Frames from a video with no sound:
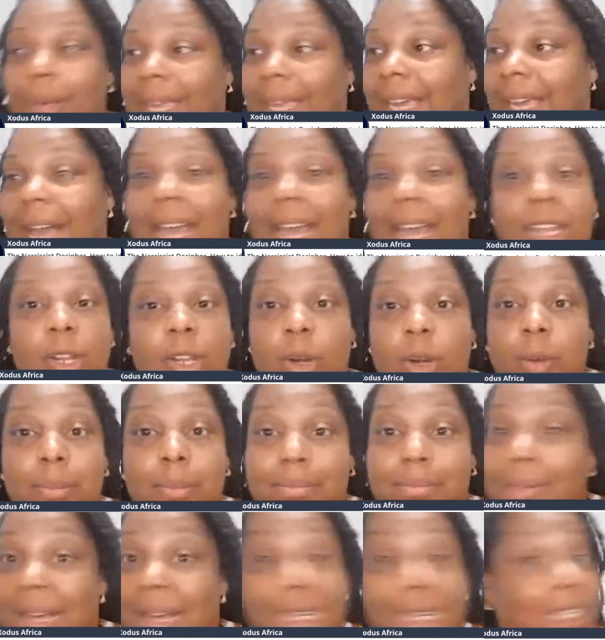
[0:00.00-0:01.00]
ain't got no
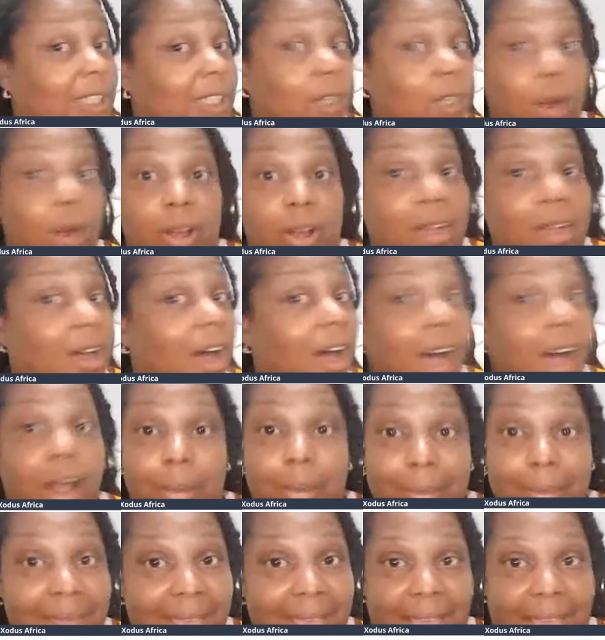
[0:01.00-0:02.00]
money, don't call
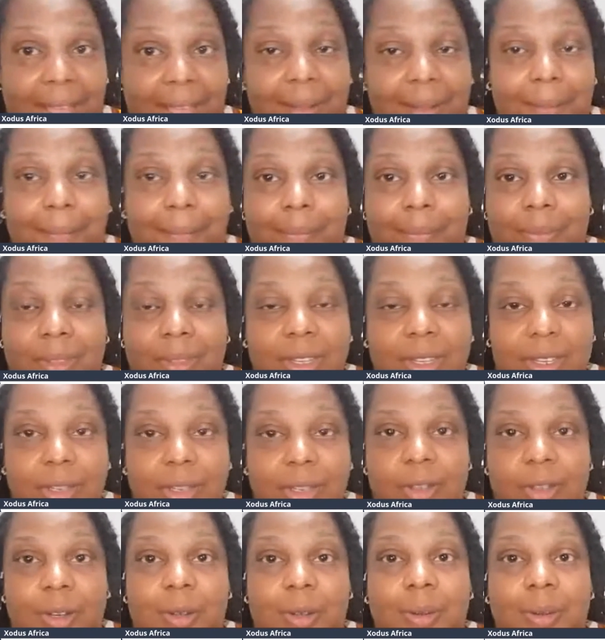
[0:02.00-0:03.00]
me. You
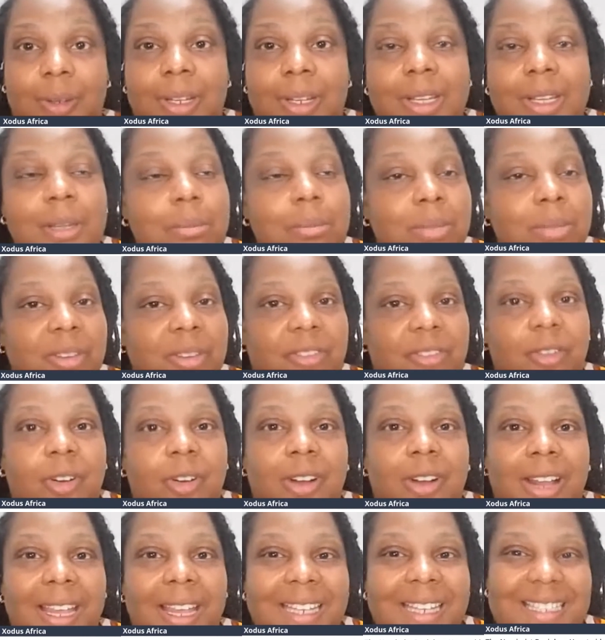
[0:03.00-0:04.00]
know,
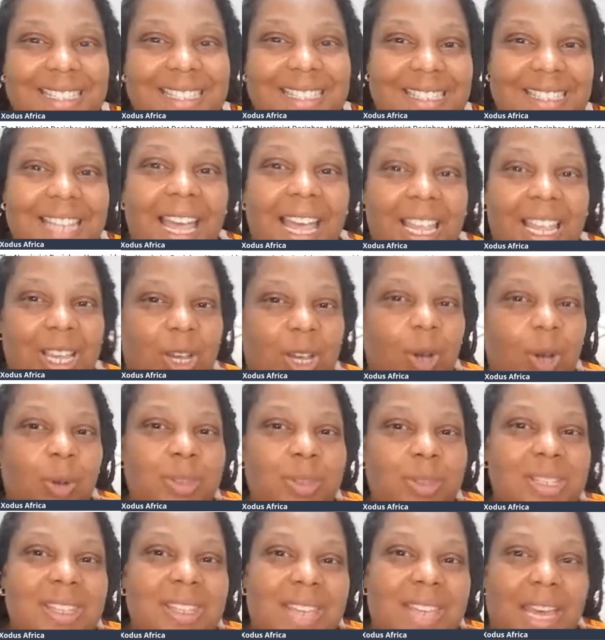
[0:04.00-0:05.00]
before I
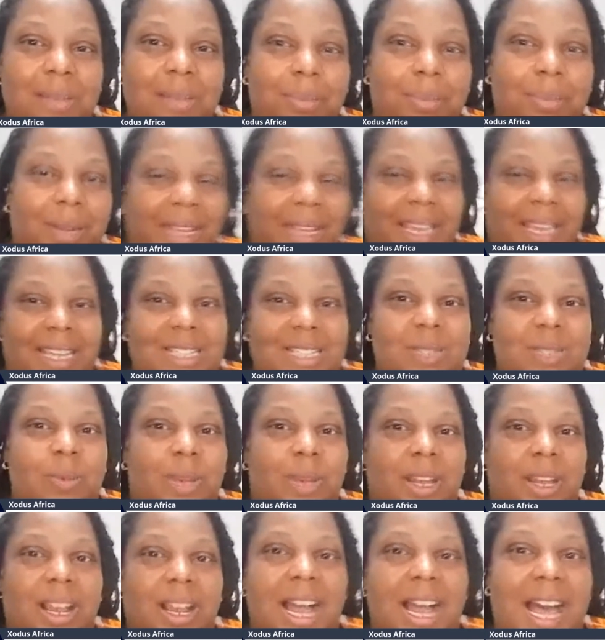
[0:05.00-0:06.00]
go to that place
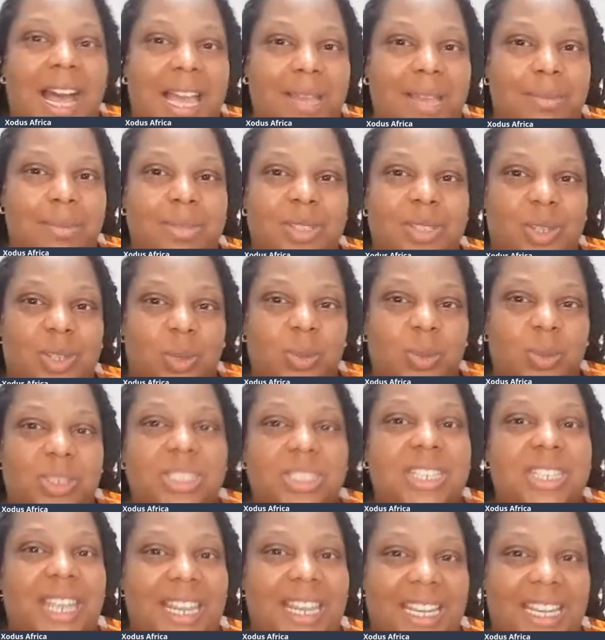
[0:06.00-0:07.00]
where I am so
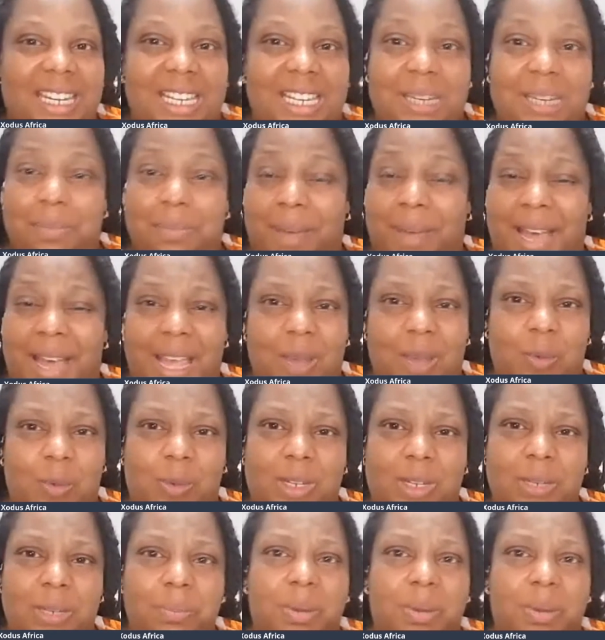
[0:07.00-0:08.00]
jaded by
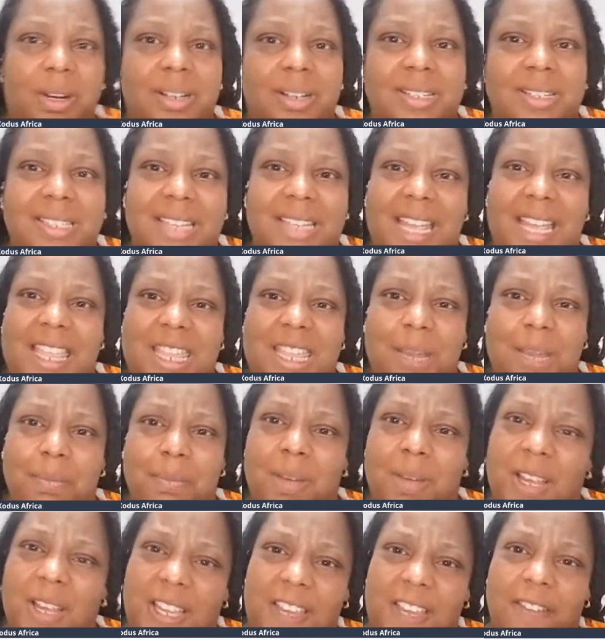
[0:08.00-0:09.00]
one person and their
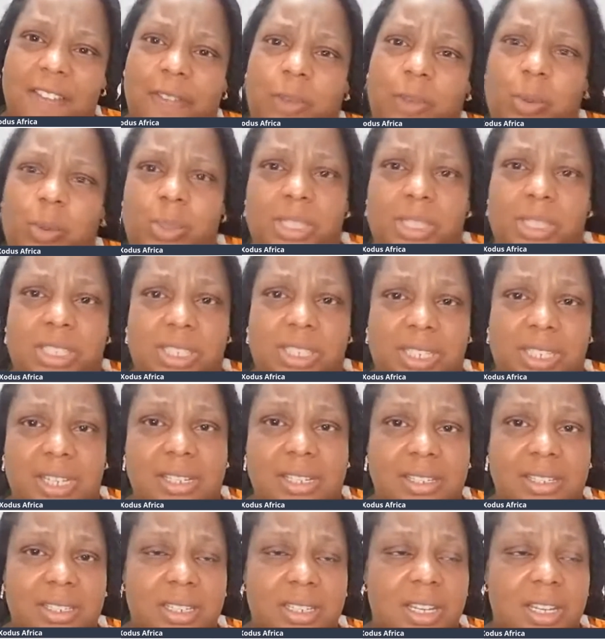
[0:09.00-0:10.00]
monkey
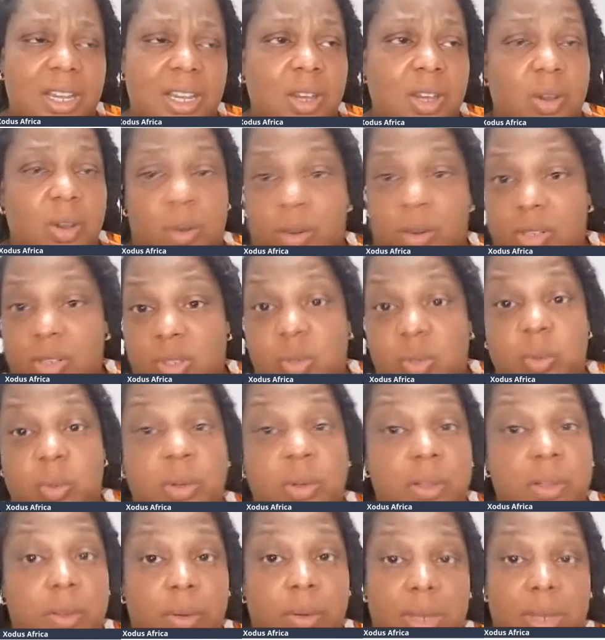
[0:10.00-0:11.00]
foolishness, or two
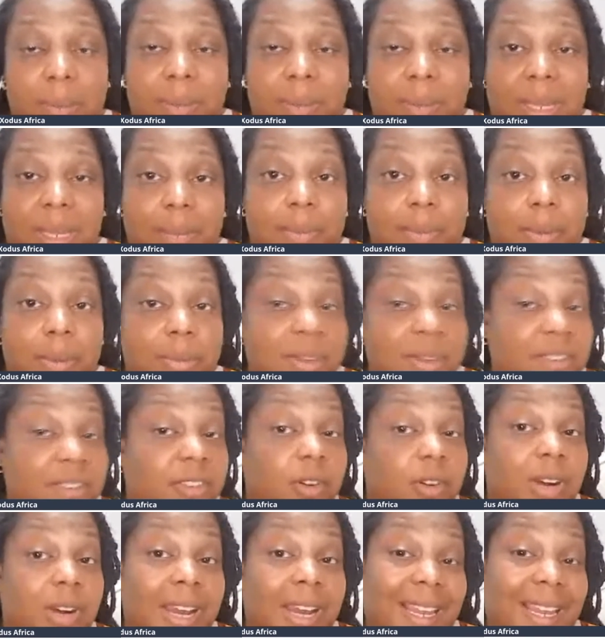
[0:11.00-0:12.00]
or three people,
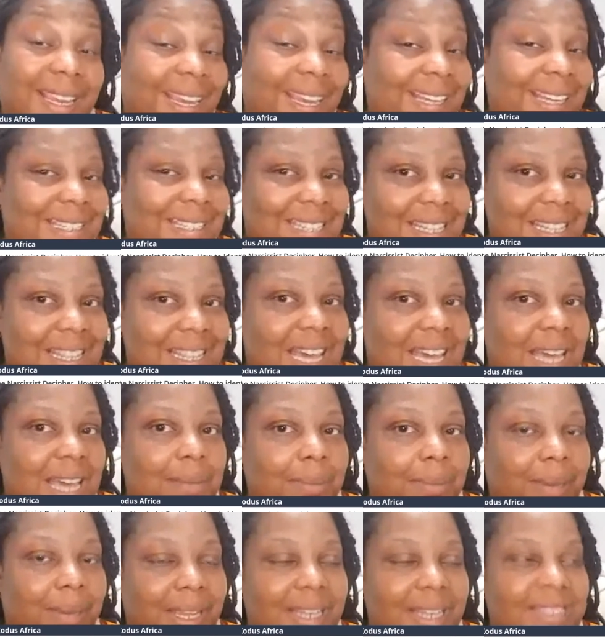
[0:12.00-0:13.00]
before I get to that
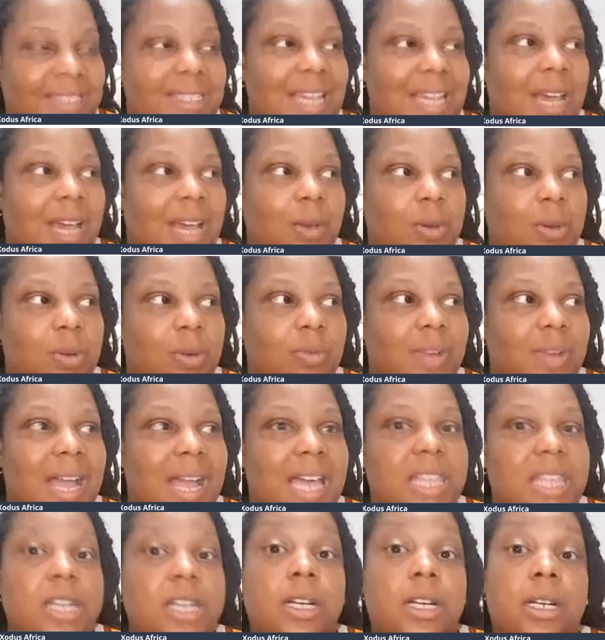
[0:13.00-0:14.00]
place, I would
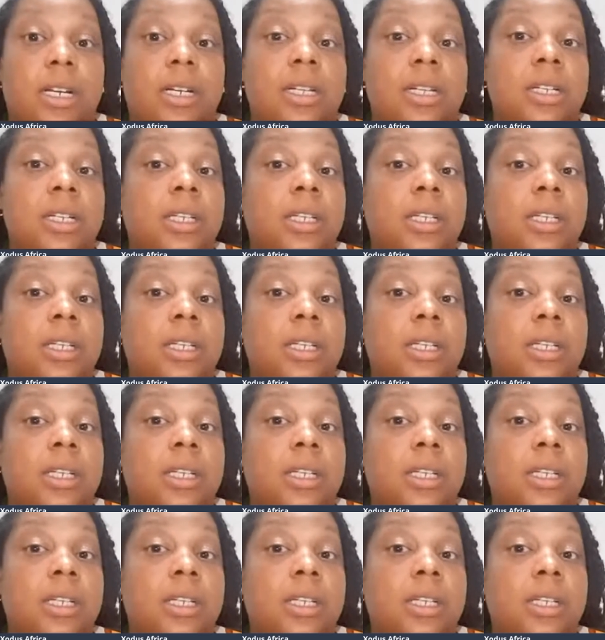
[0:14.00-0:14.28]
rather